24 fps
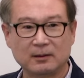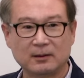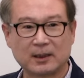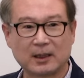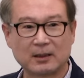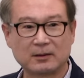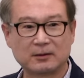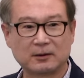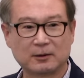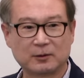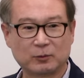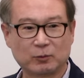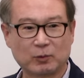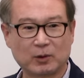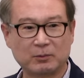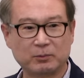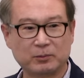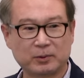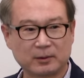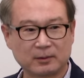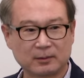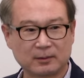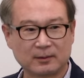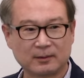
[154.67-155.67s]
not just
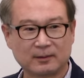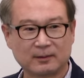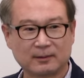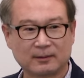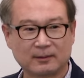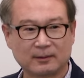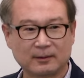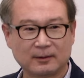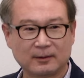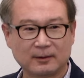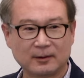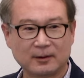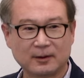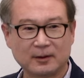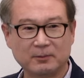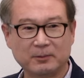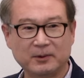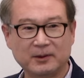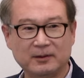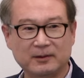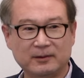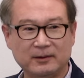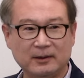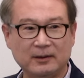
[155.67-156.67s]
one book. Could
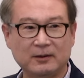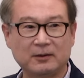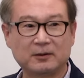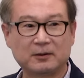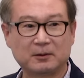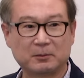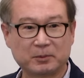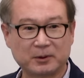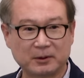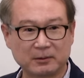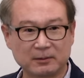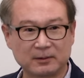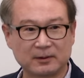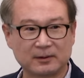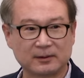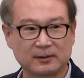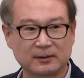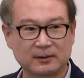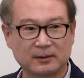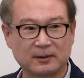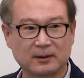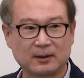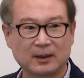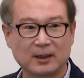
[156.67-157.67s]
be a series of
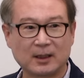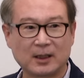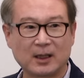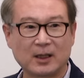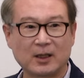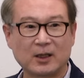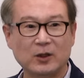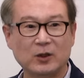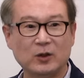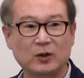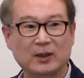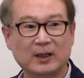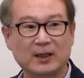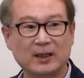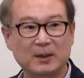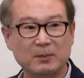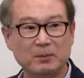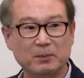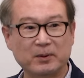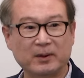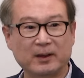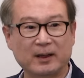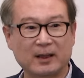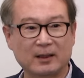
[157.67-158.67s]
books. You can
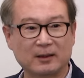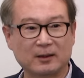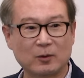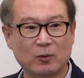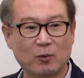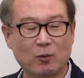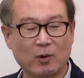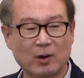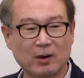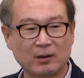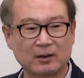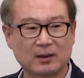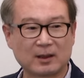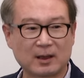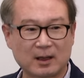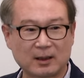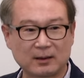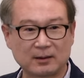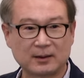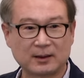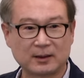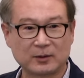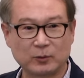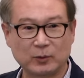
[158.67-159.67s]
input as a one
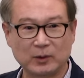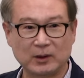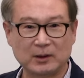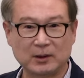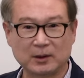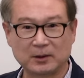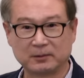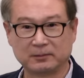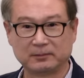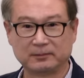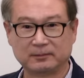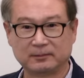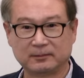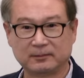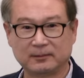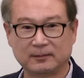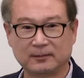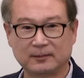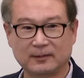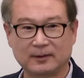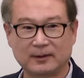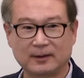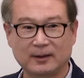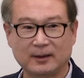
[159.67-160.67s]
context window,
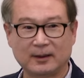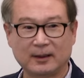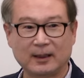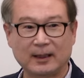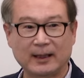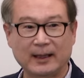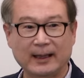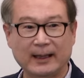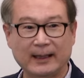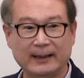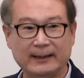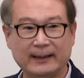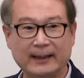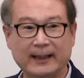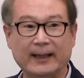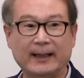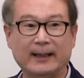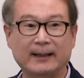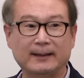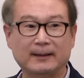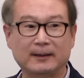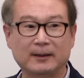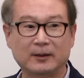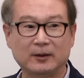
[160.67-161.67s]
and
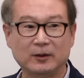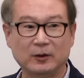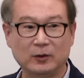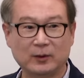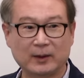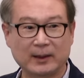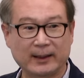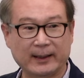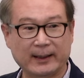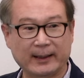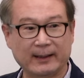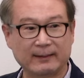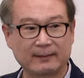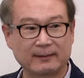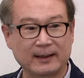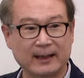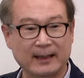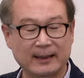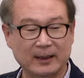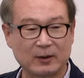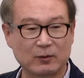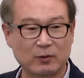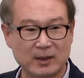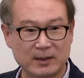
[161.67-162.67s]
then you can ask
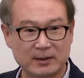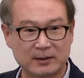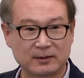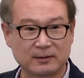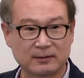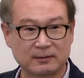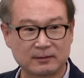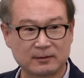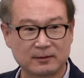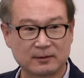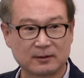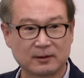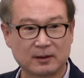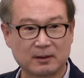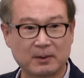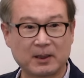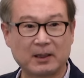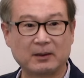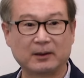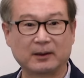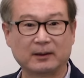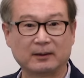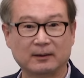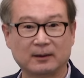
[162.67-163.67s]
any questions
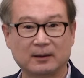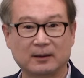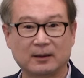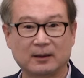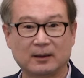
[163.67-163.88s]
about it.